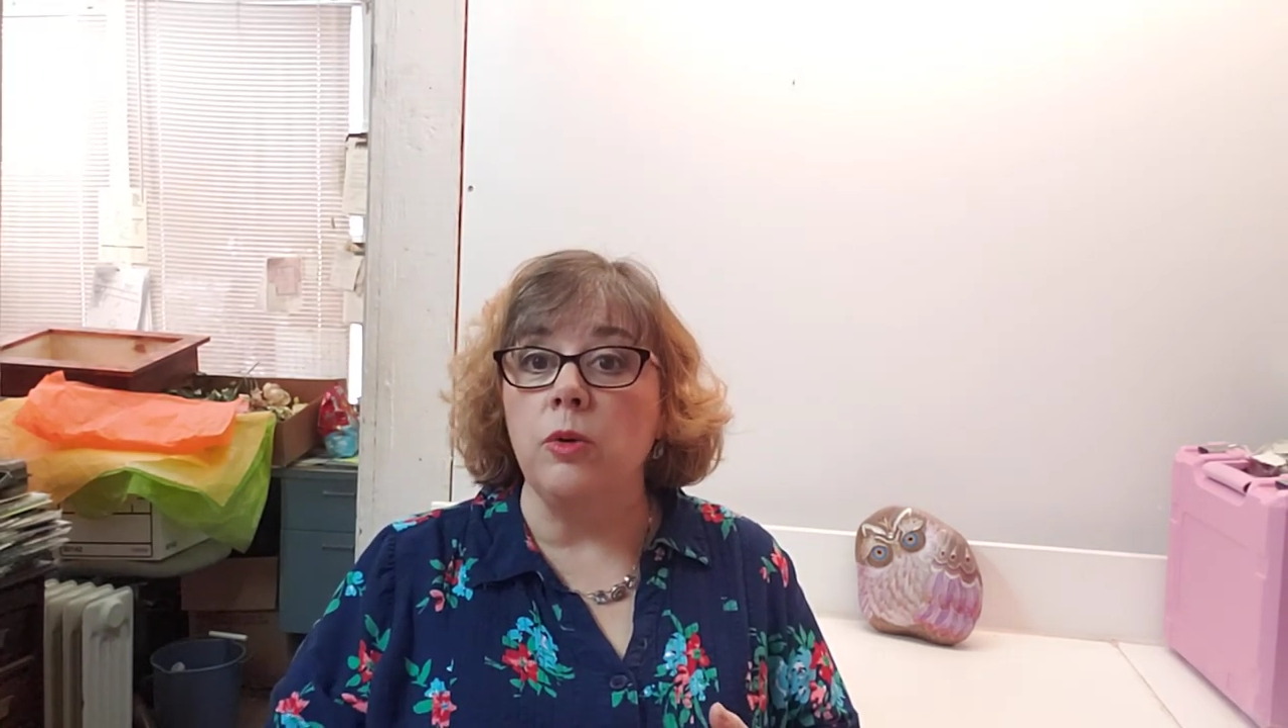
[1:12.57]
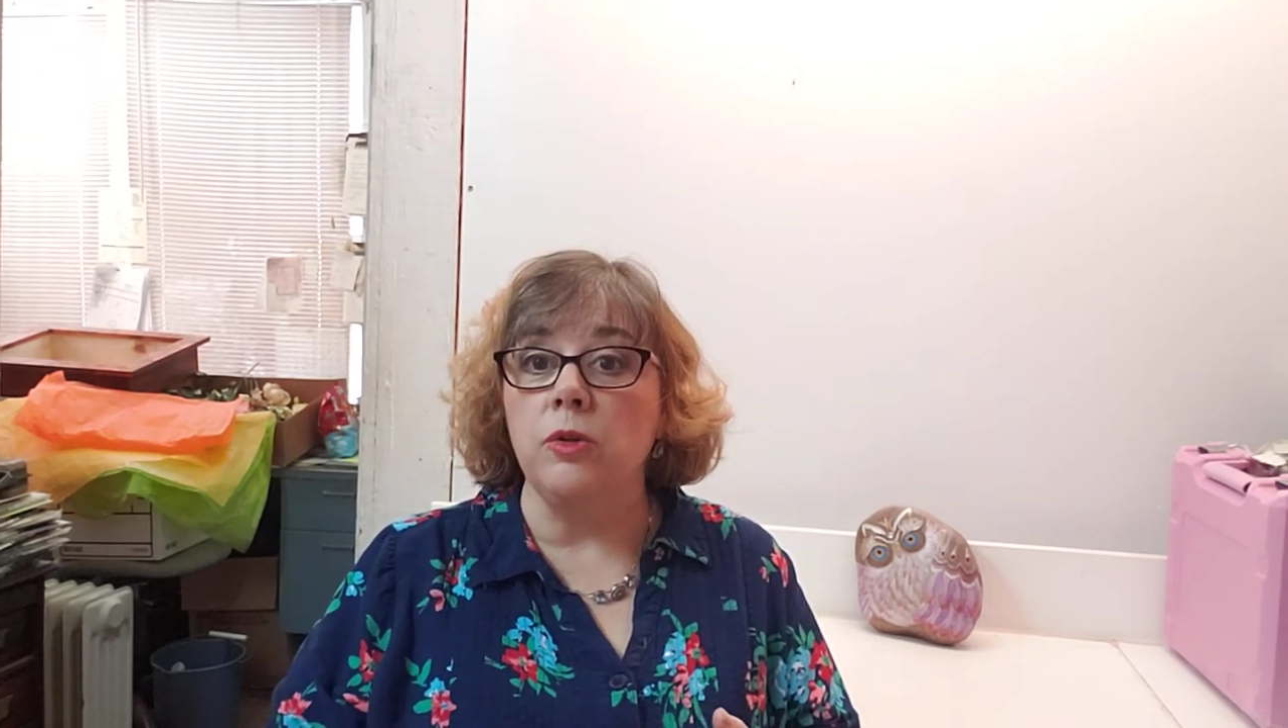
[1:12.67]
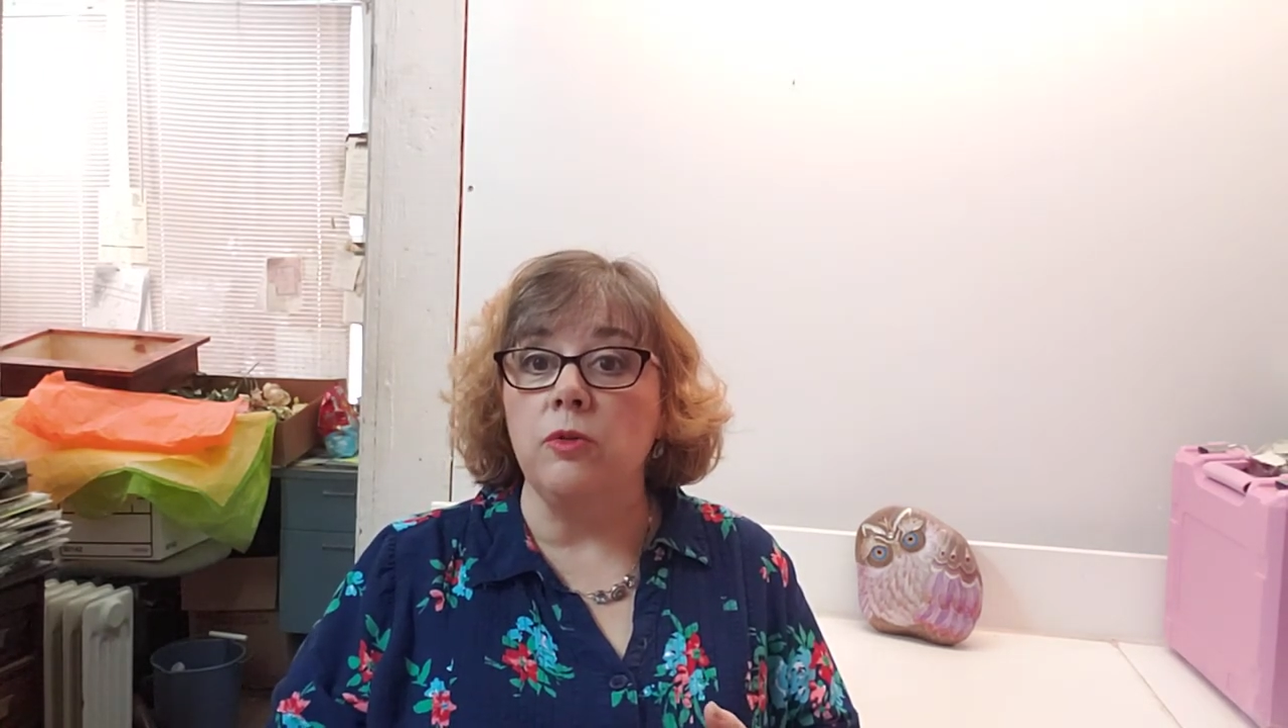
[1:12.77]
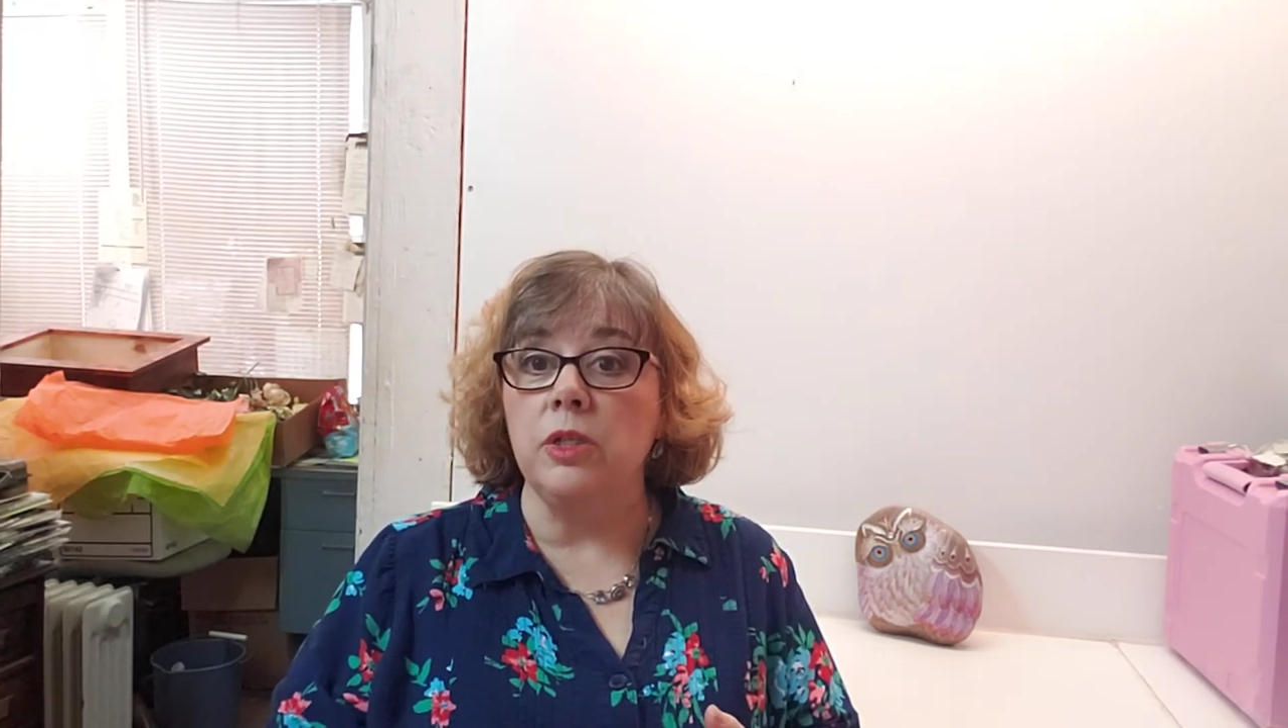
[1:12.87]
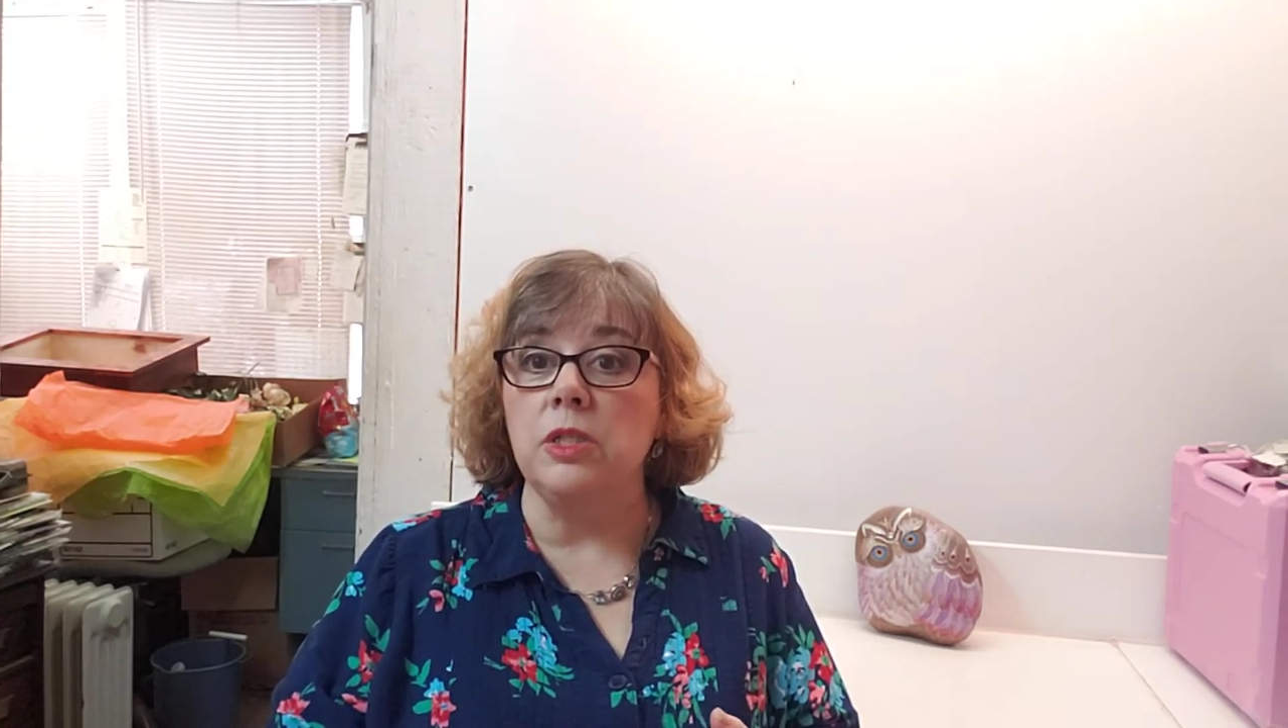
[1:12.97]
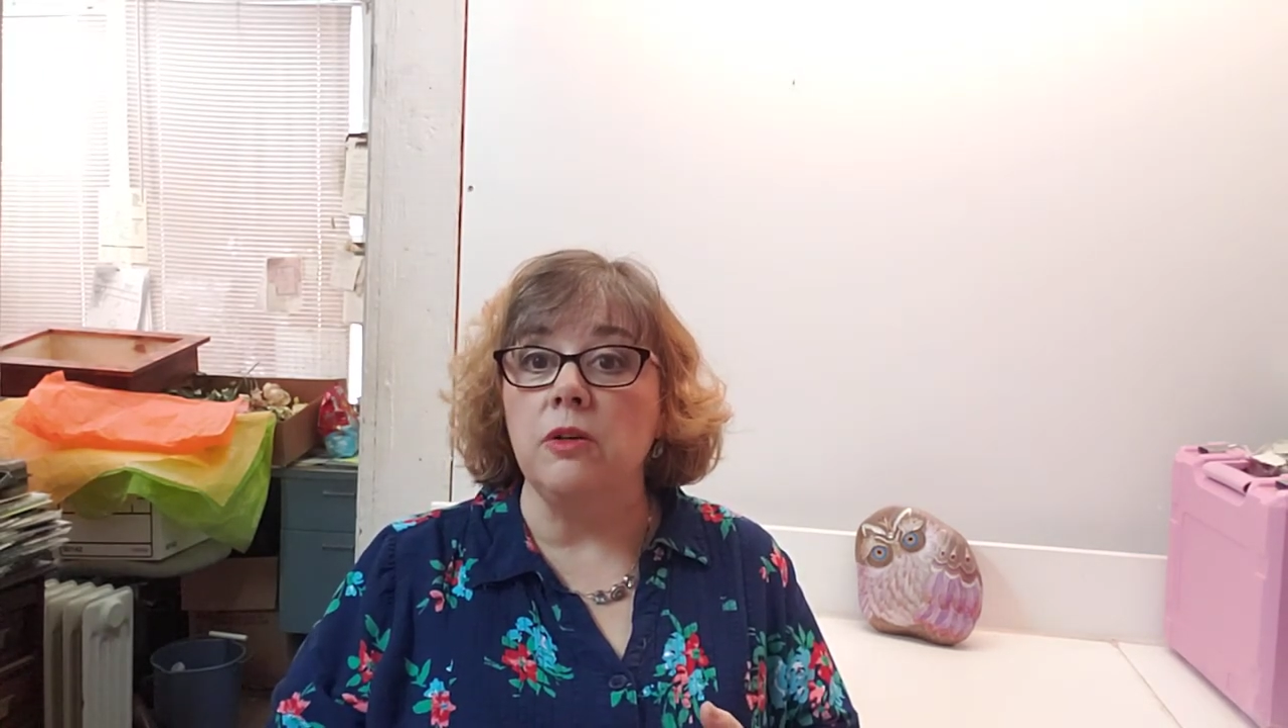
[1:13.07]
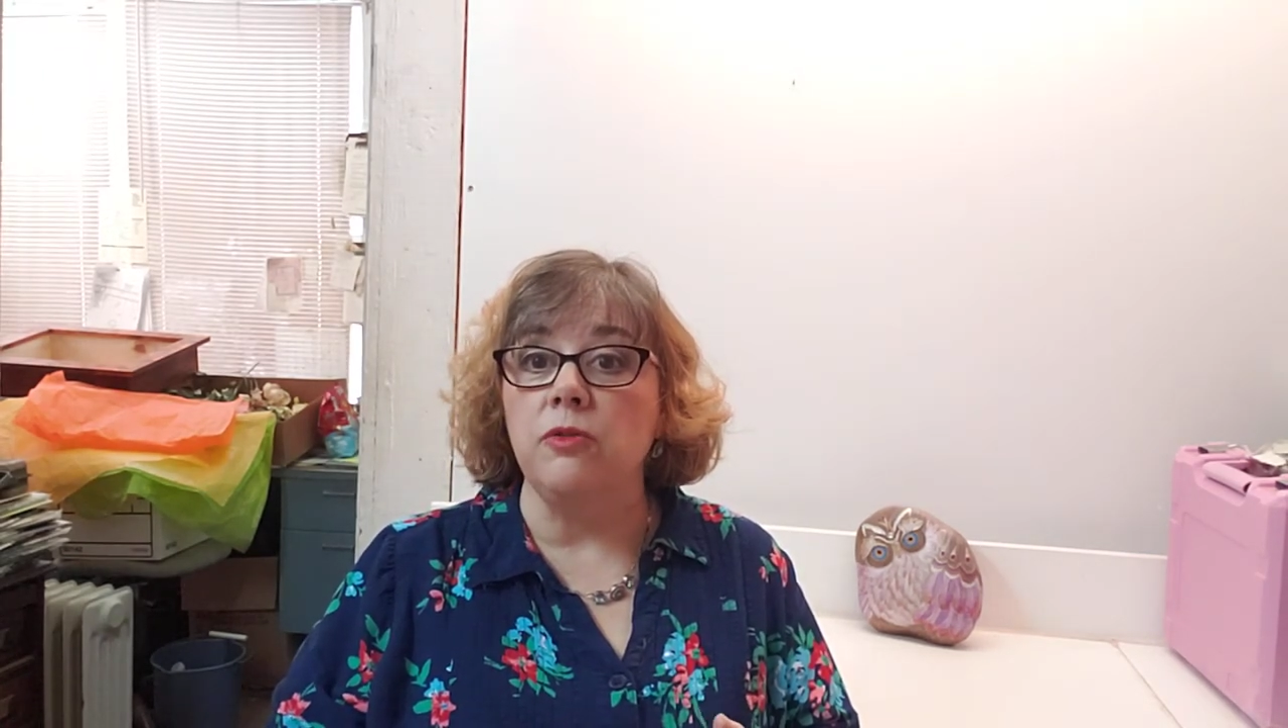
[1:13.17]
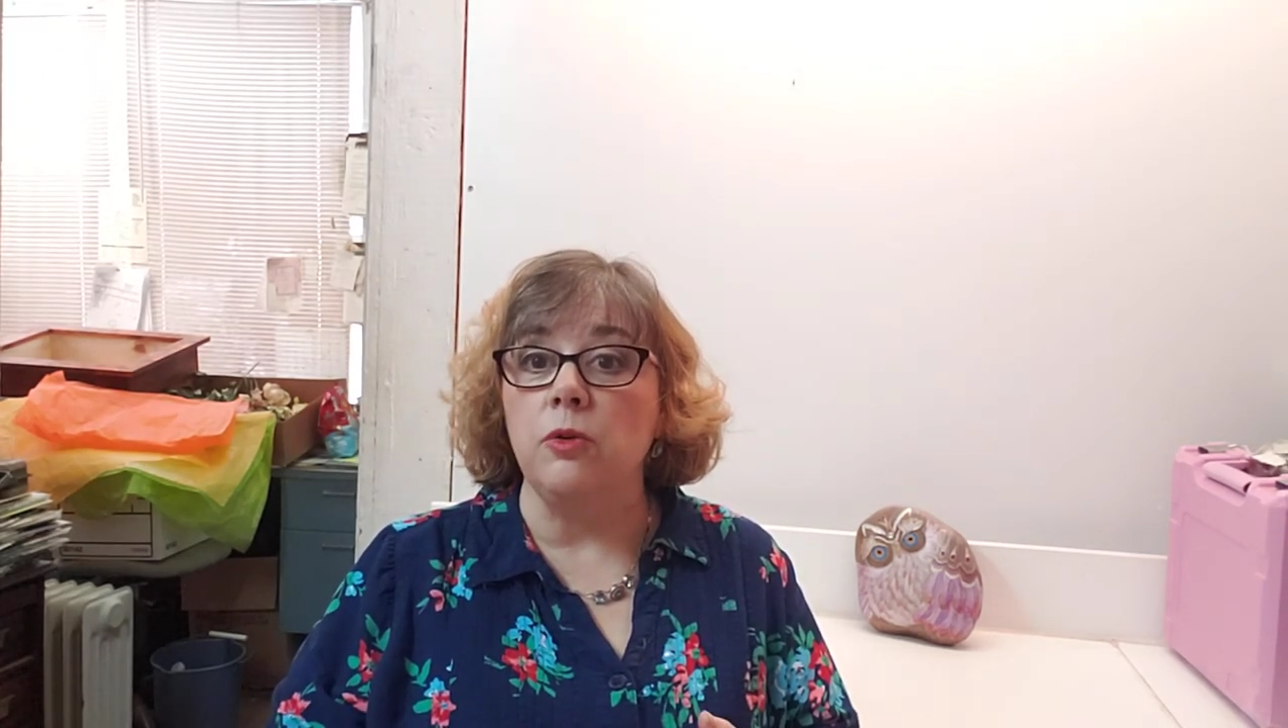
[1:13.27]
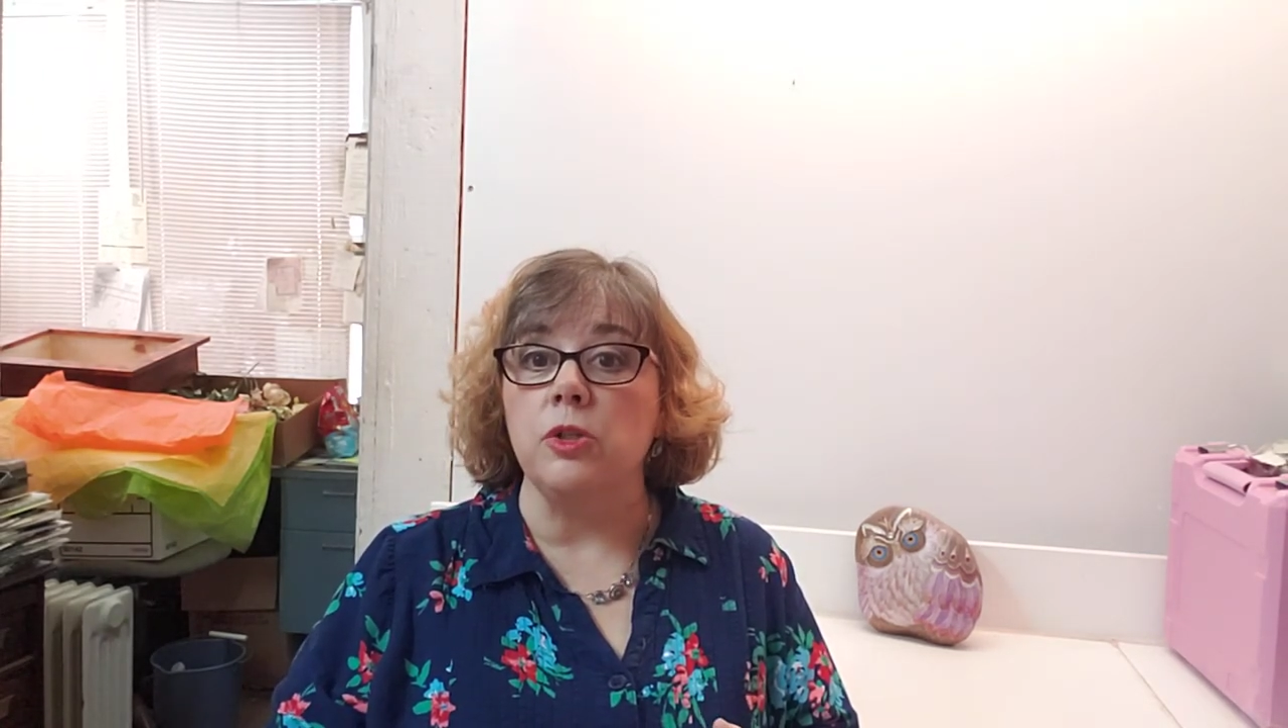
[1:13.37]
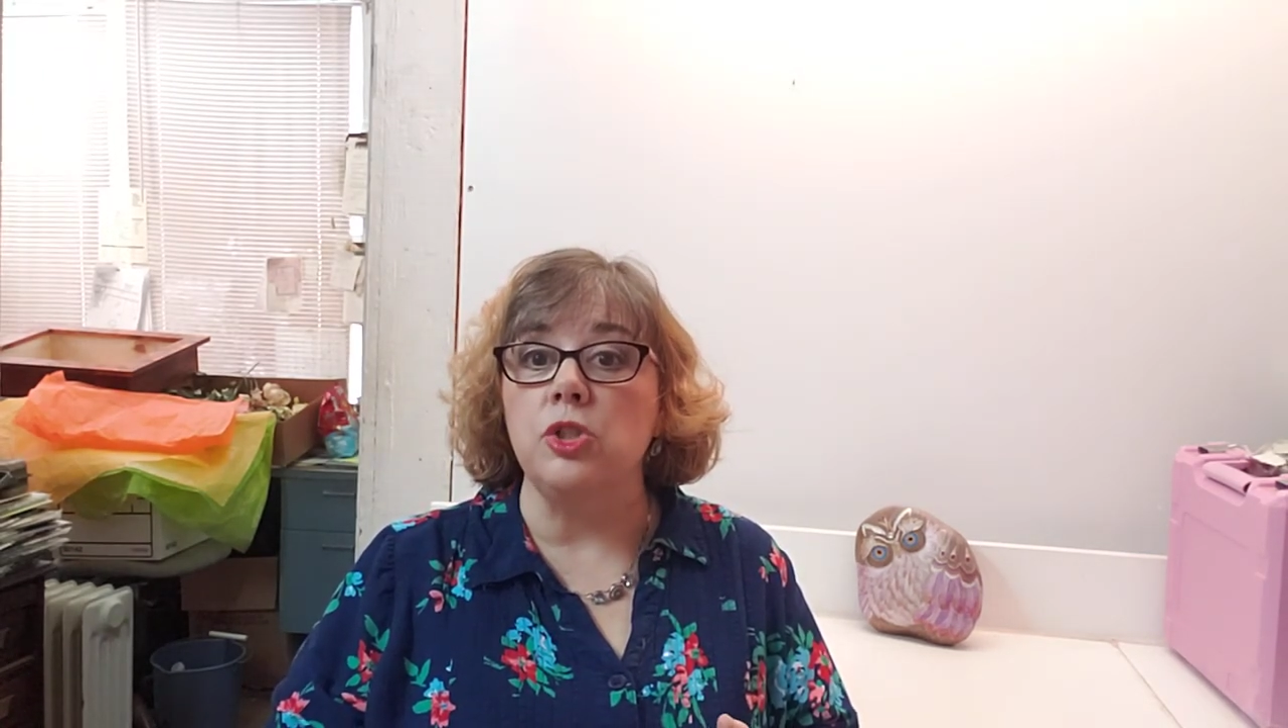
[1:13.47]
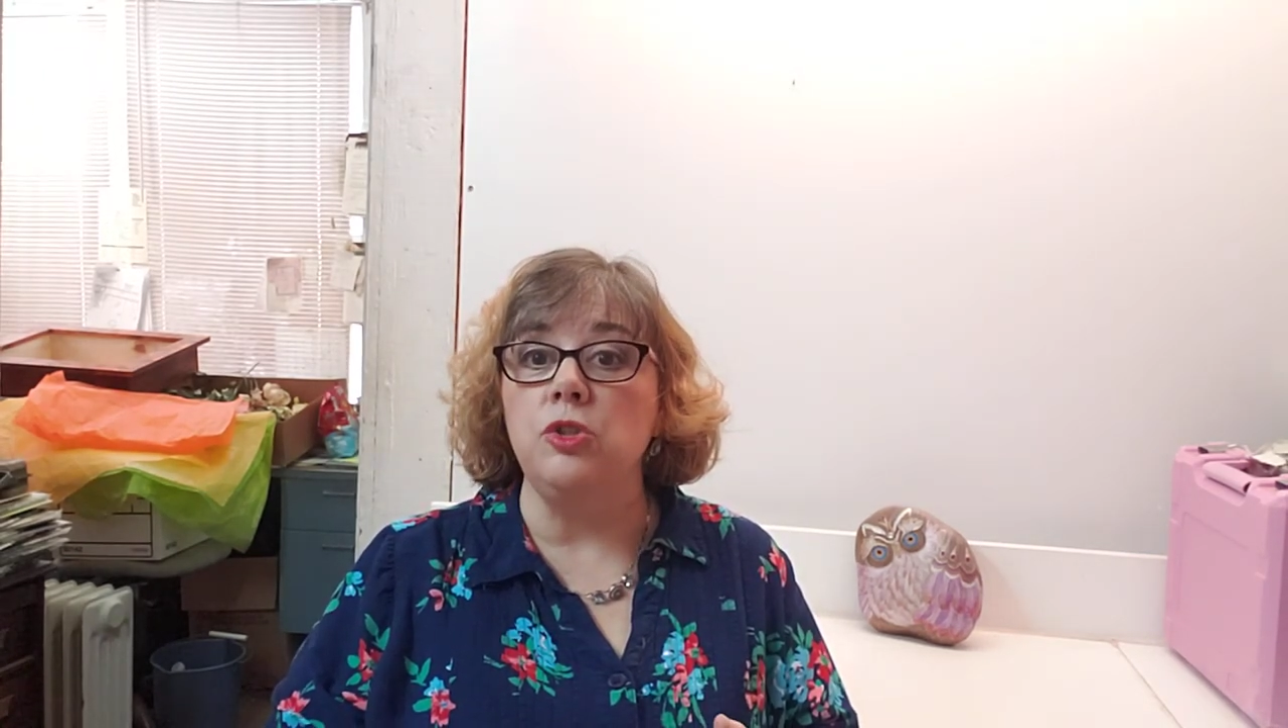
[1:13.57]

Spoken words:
with a retail florist.